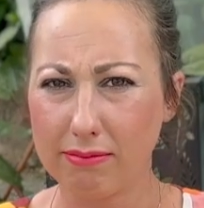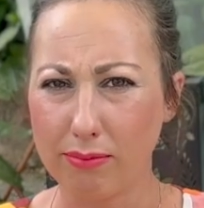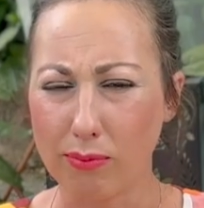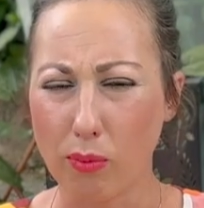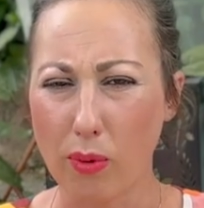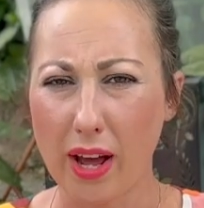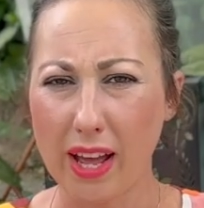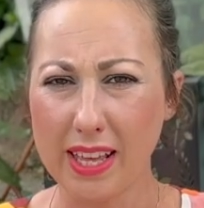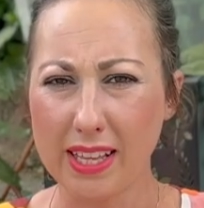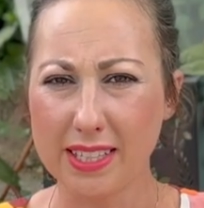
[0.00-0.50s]

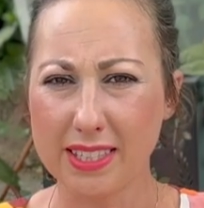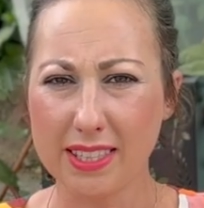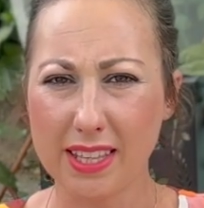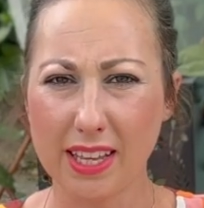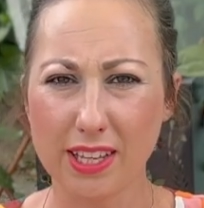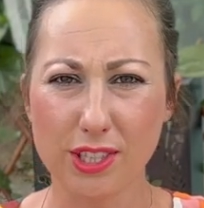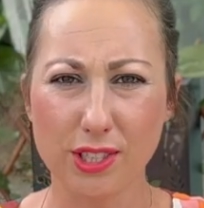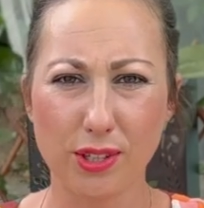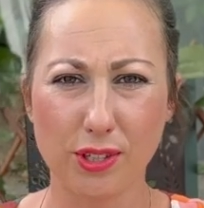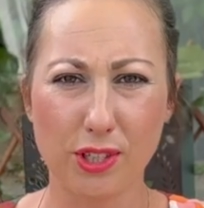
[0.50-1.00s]
Why is
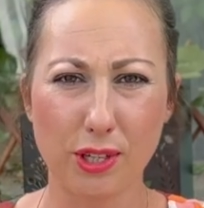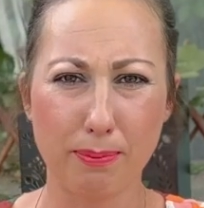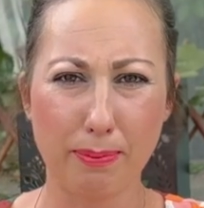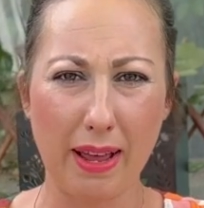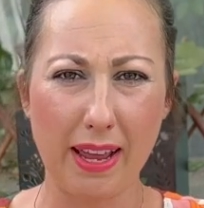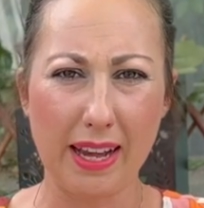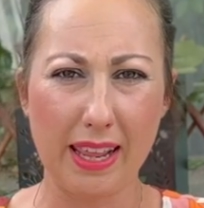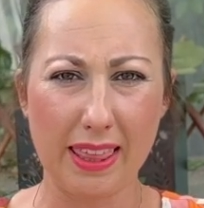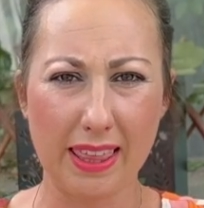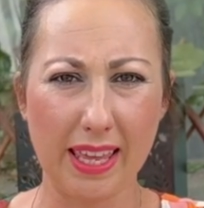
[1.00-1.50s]
that such a
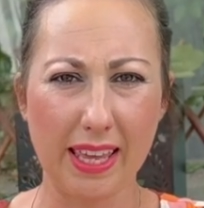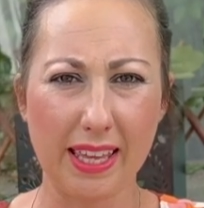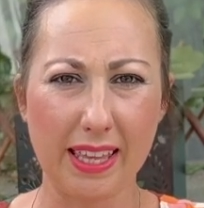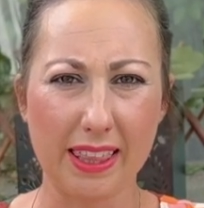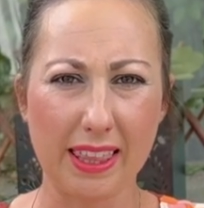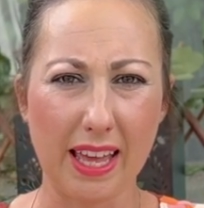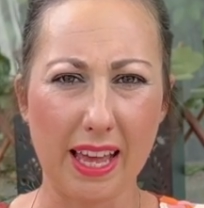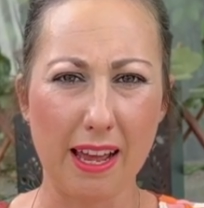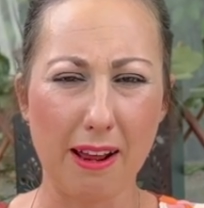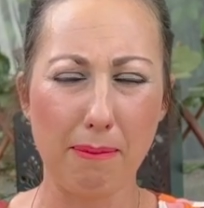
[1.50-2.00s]
bad thing
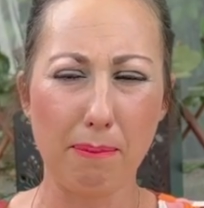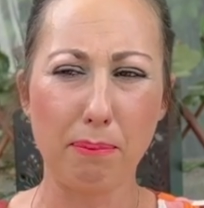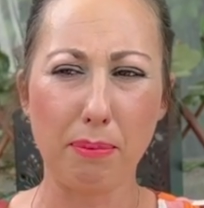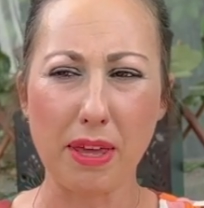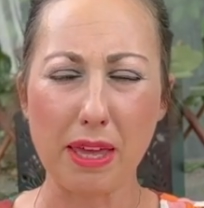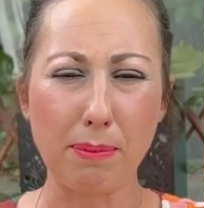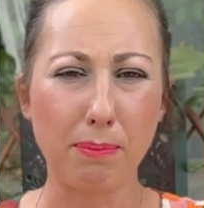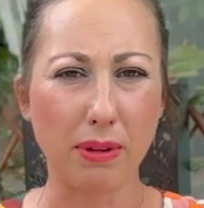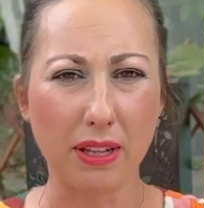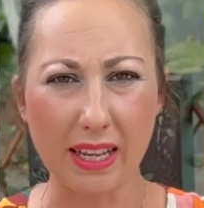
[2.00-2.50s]
that
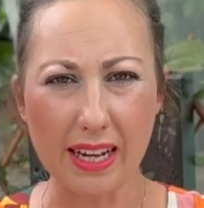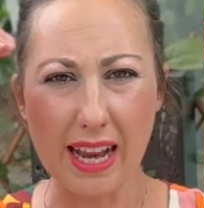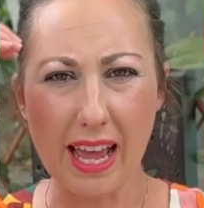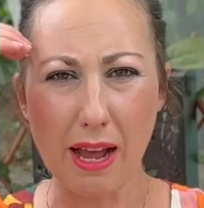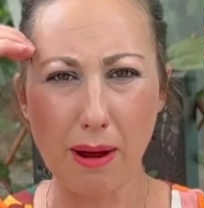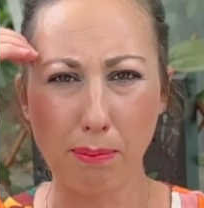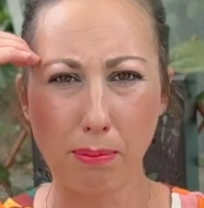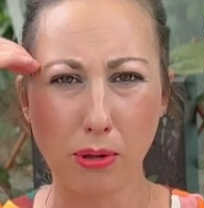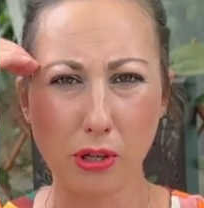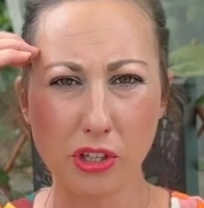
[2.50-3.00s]
people are
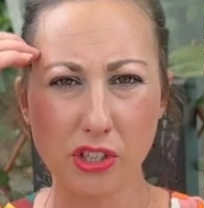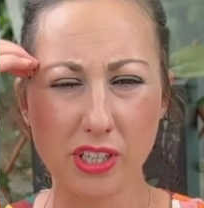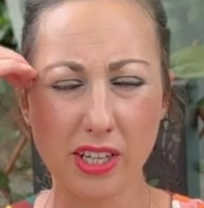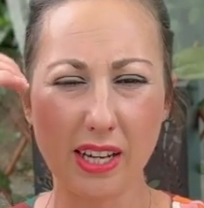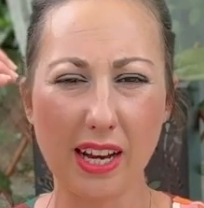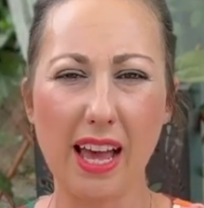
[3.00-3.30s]
now pushing,